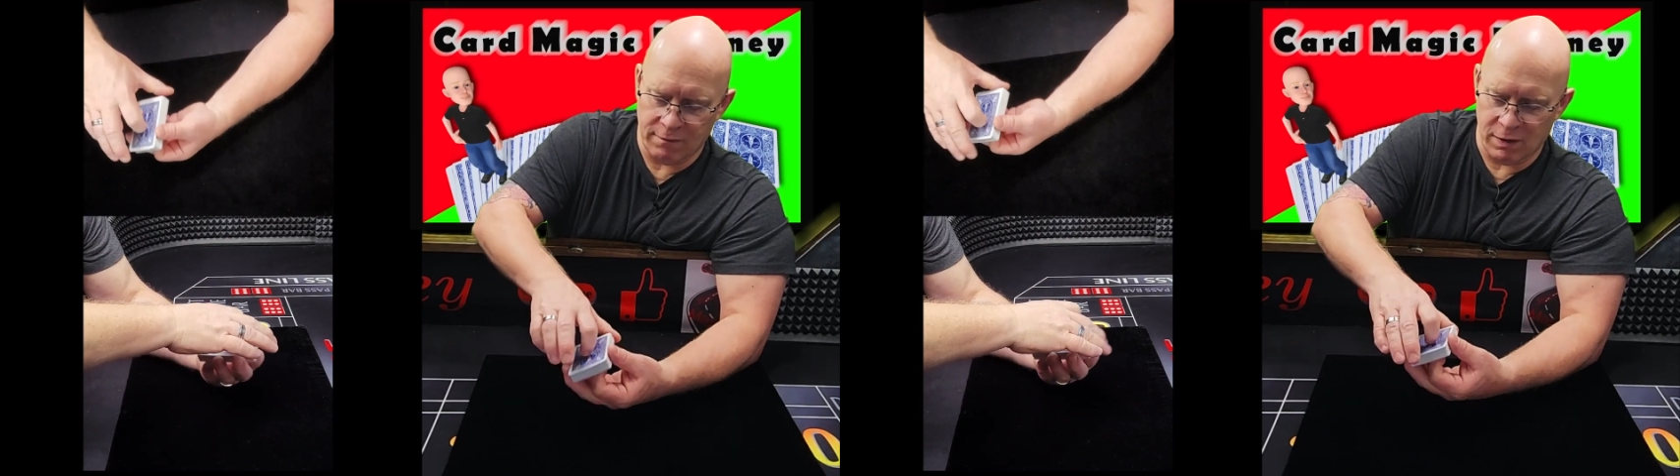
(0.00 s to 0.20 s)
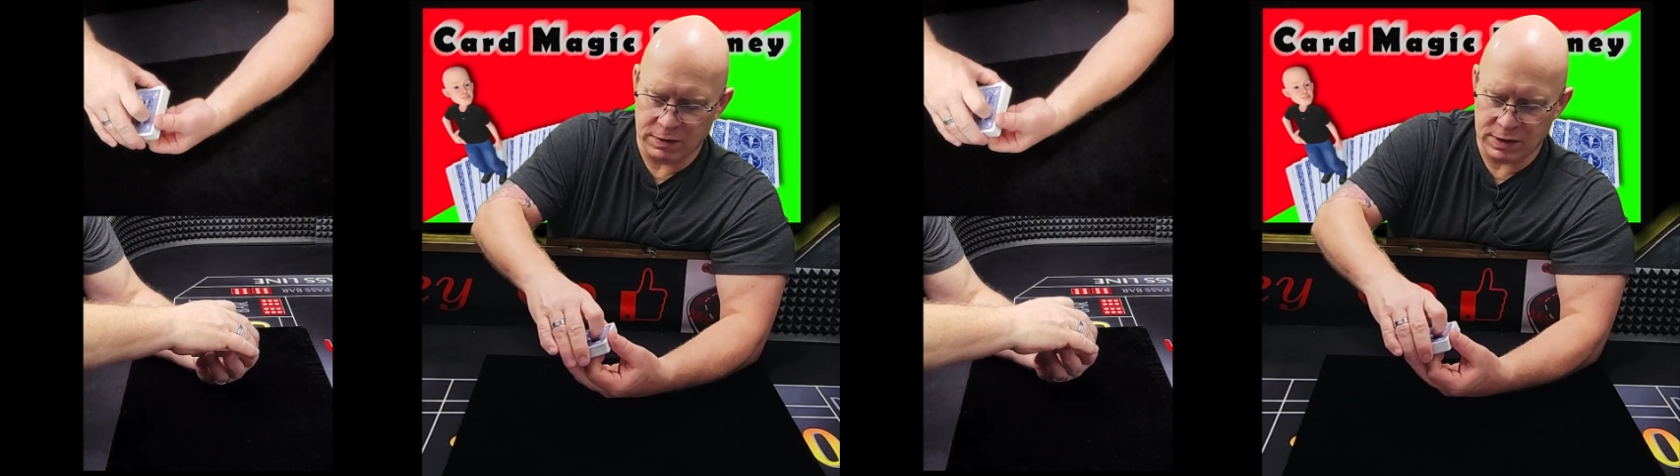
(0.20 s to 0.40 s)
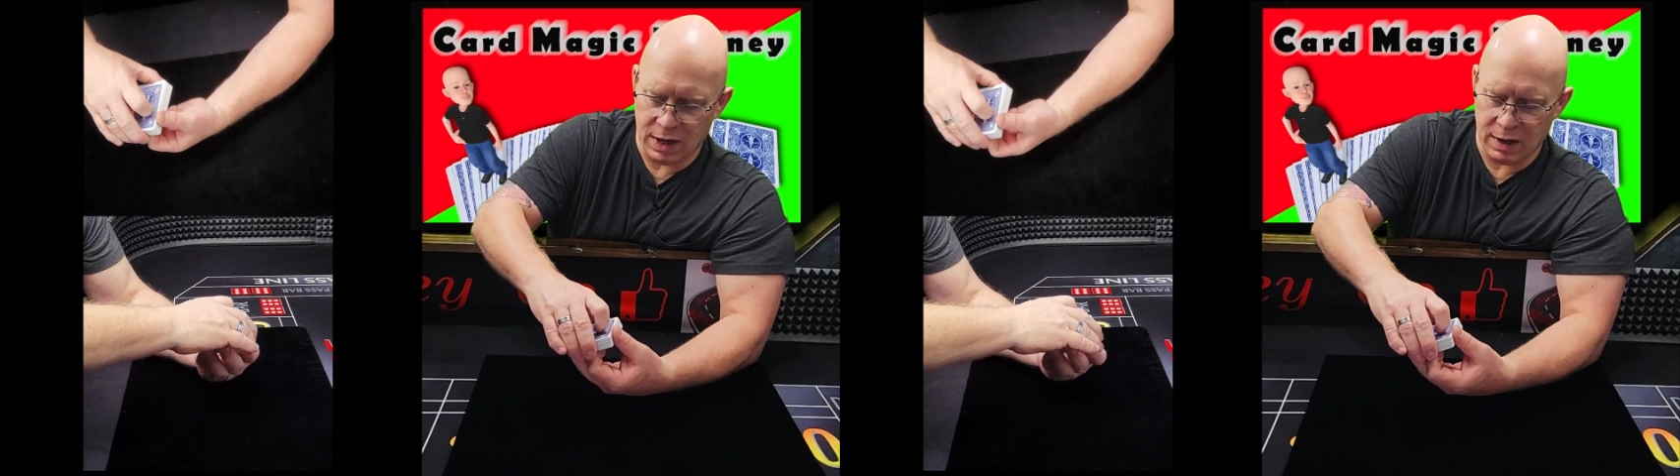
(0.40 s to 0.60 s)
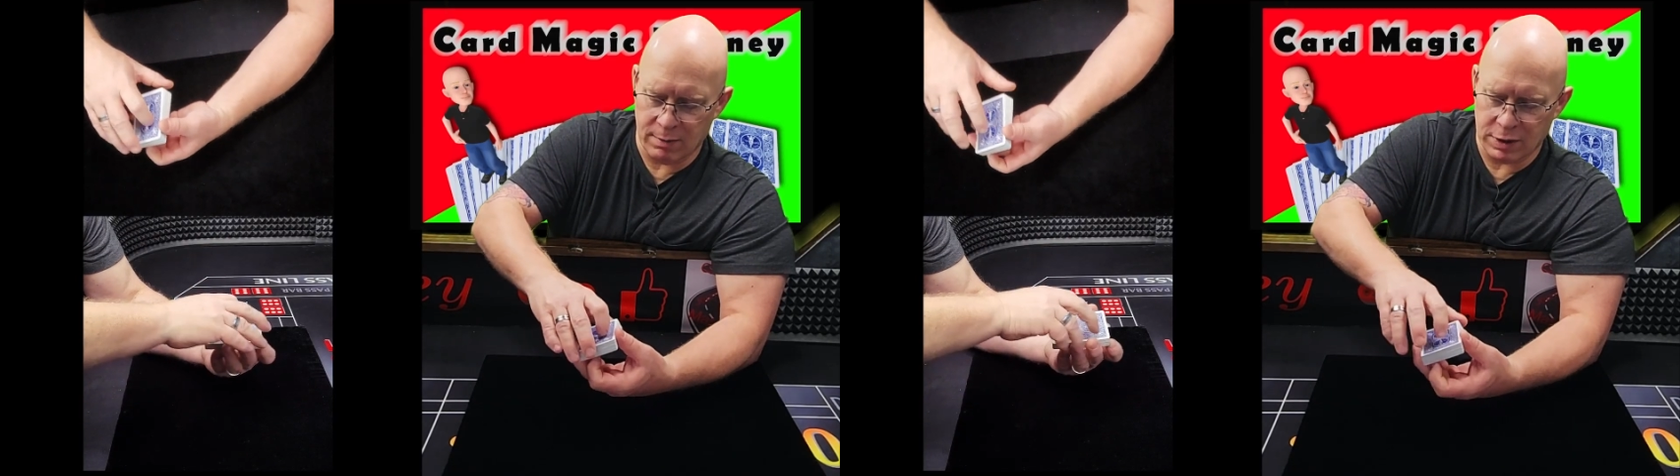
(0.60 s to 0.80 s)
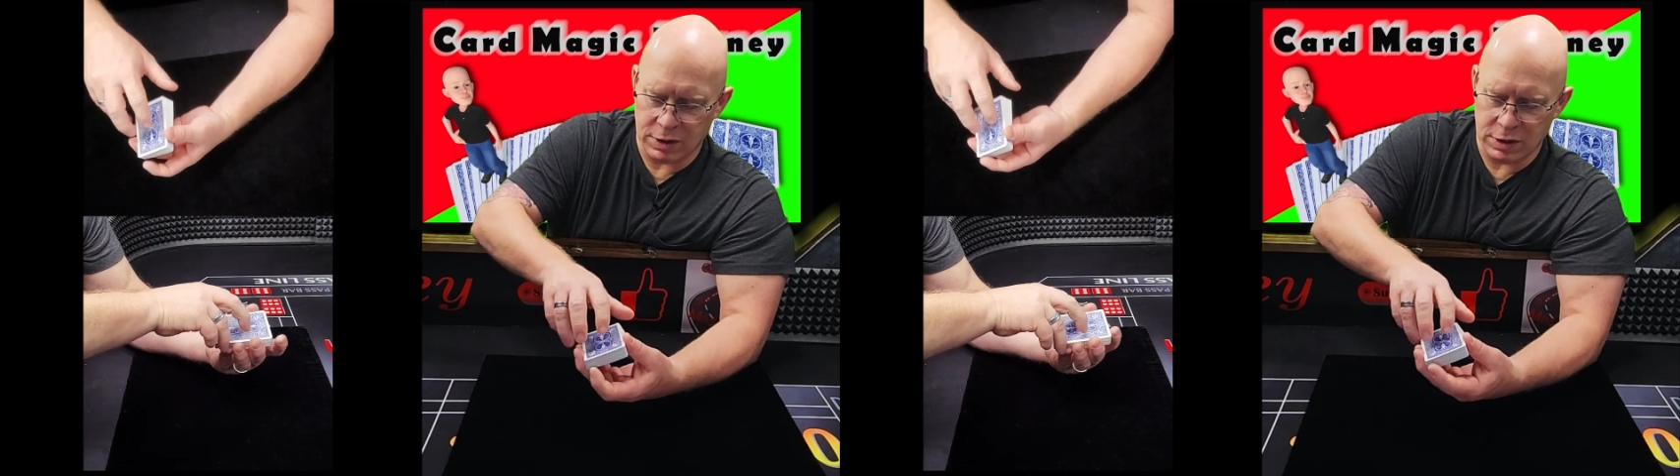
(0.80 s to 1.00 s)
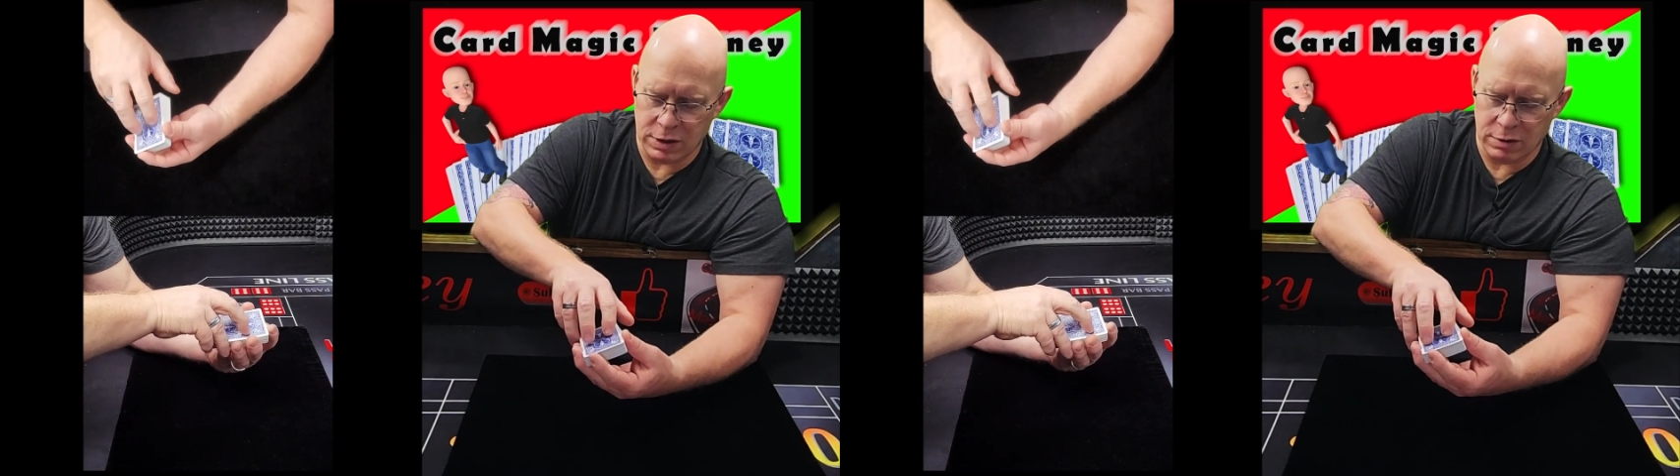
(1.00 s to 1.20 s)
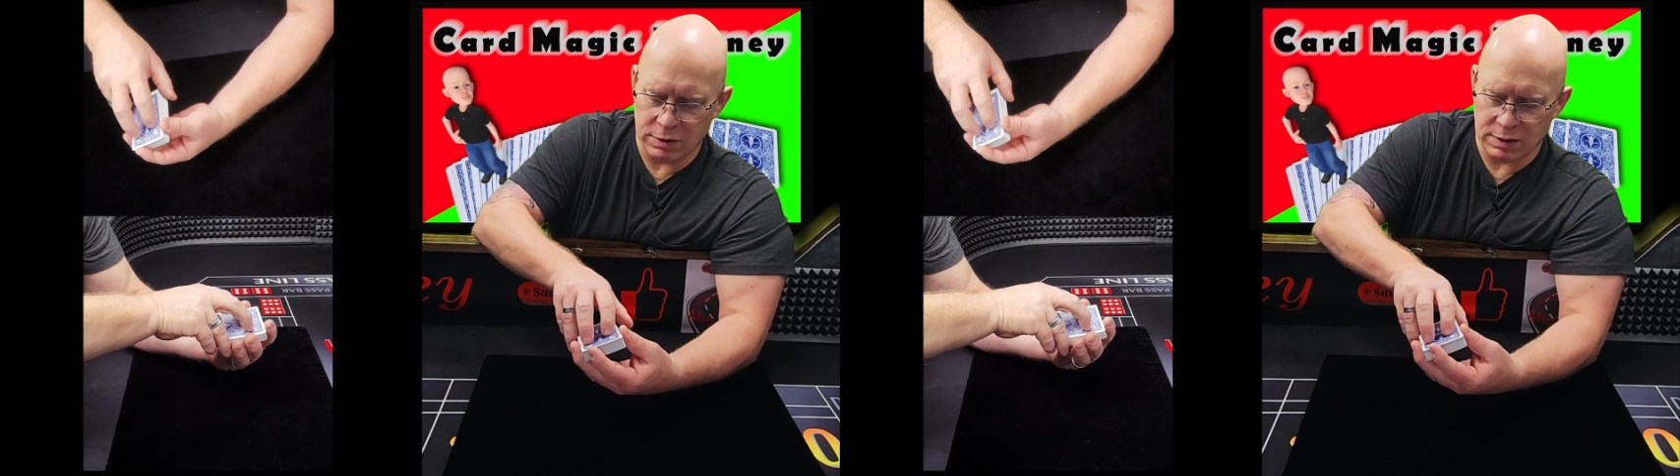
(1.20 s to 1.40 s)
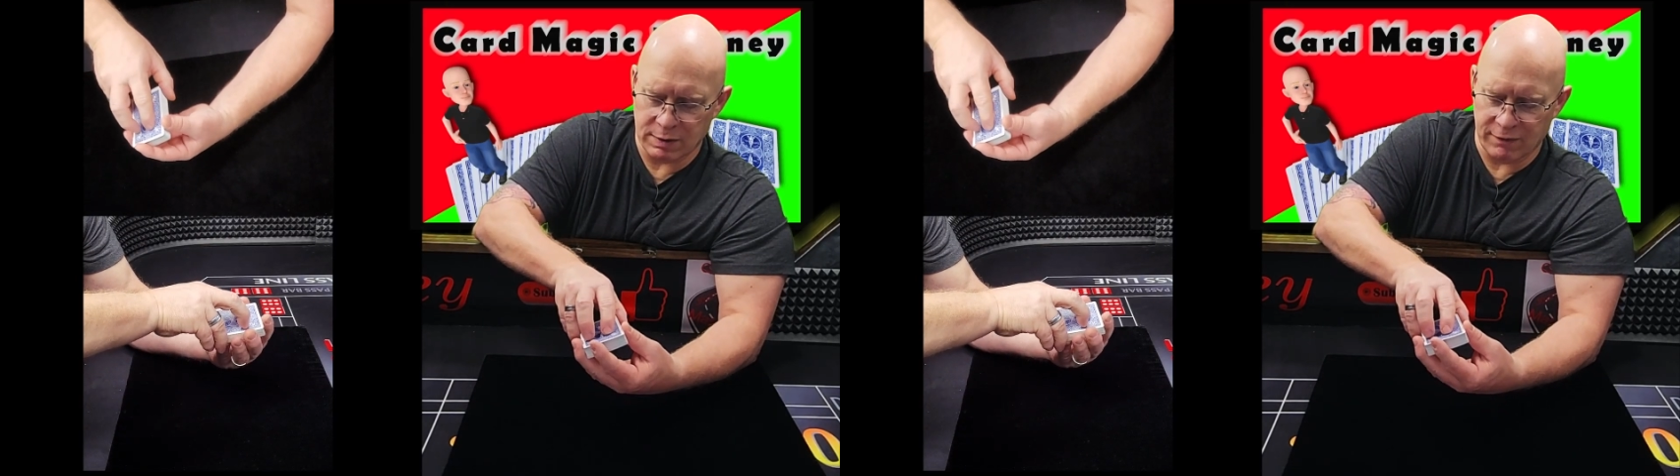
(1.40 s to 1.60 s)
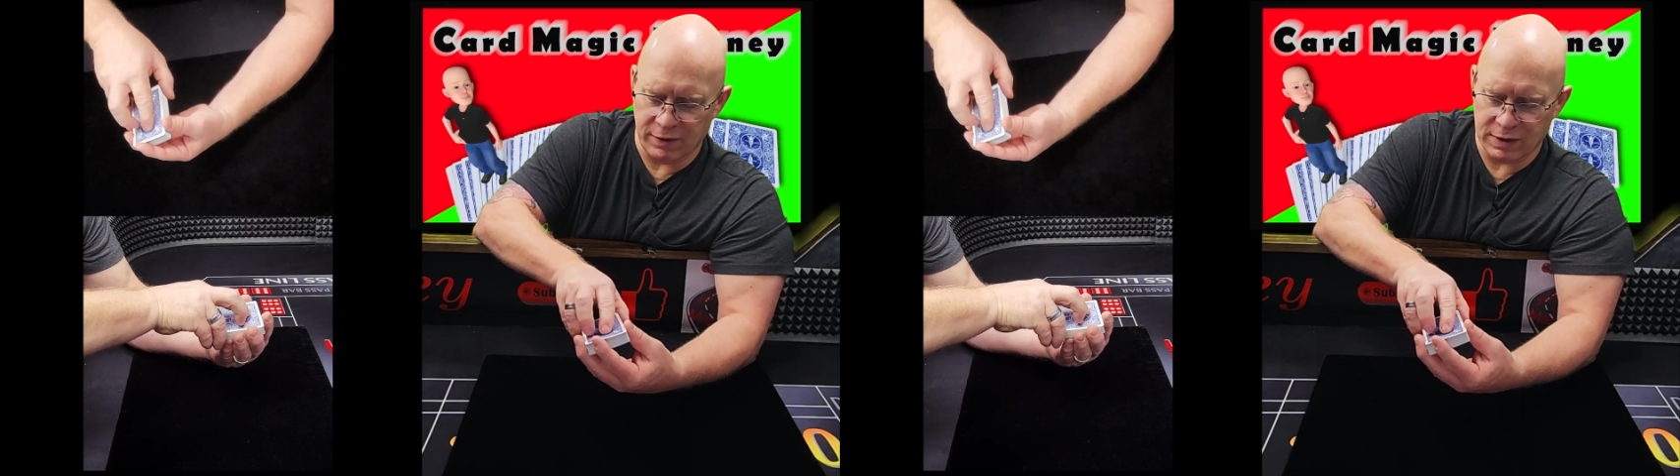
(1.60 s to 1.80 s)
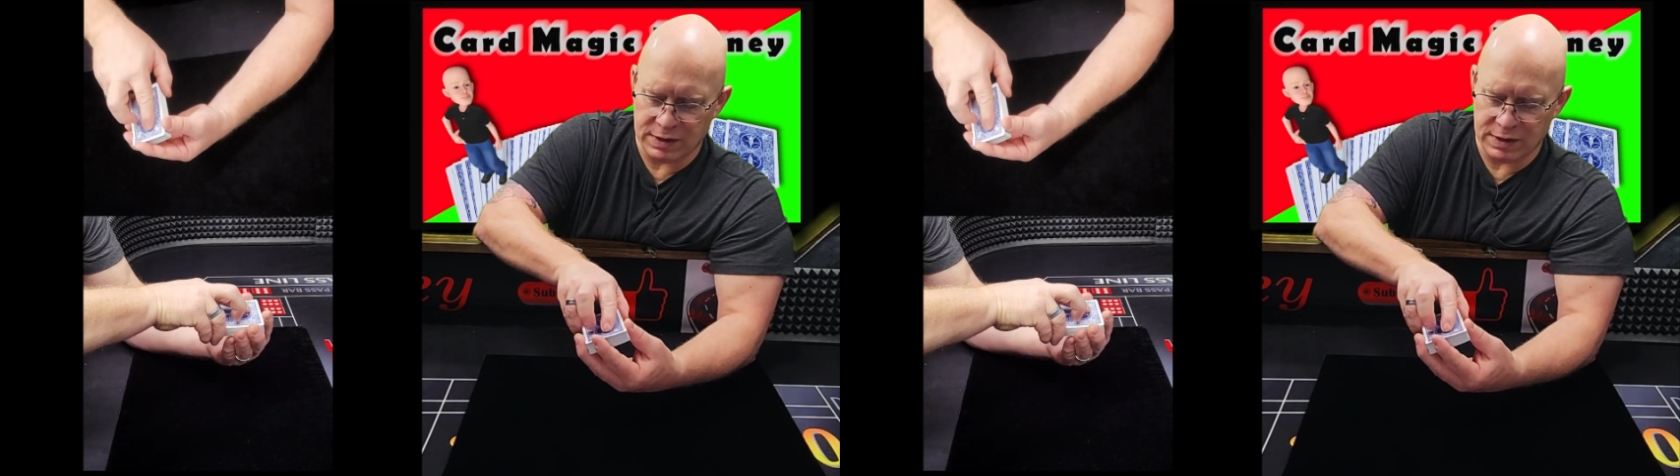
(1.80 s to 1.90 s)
False cut number two is gonna be very